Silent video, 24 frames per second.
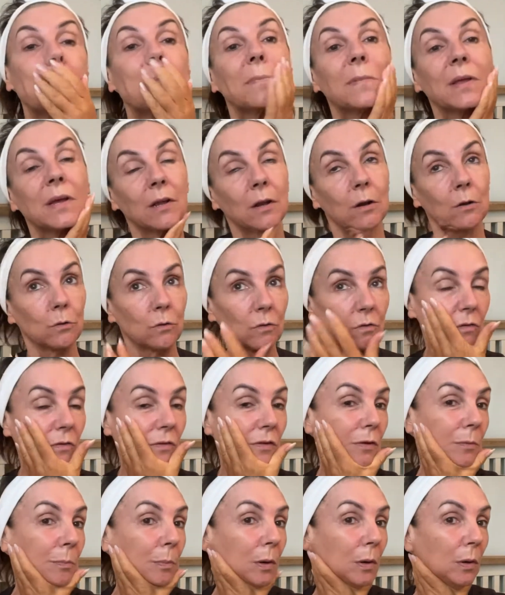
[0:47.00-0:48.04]
It closes
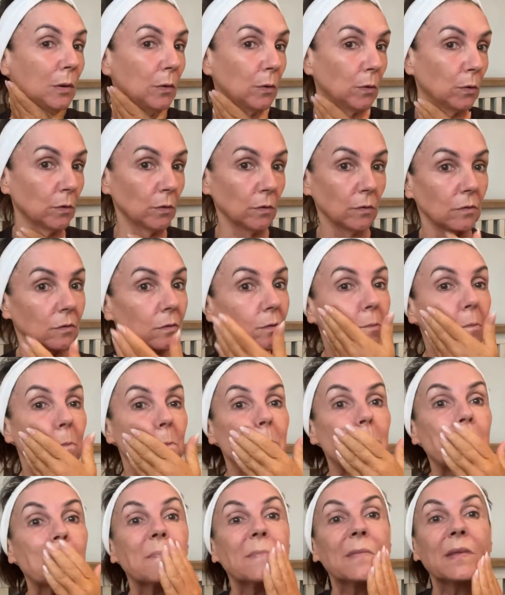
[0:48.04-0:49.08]
your pores,
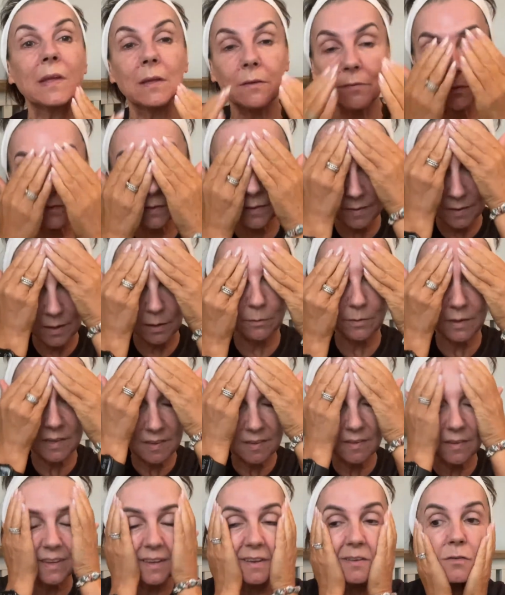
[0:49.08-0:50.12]
evens out your
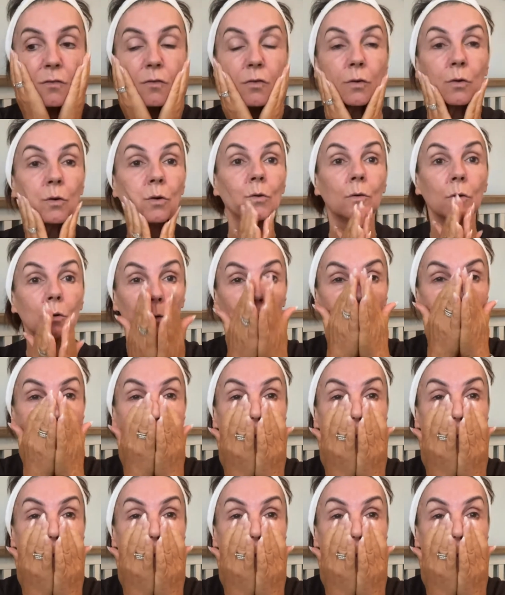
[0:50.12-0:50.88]
skin tone